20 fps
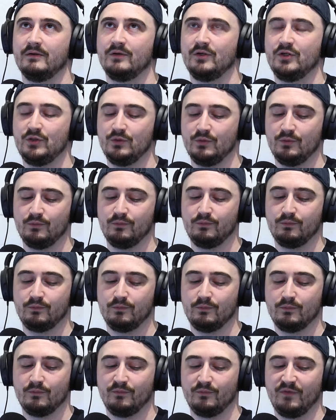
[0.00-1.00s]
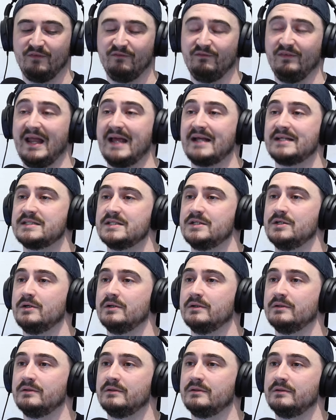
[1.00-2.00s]
you reflected
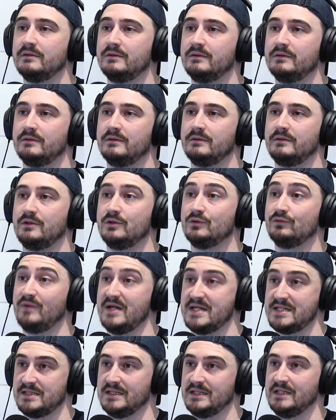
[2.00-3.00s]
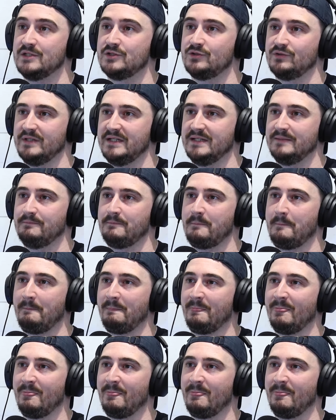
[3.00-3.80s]
on your wrestling dream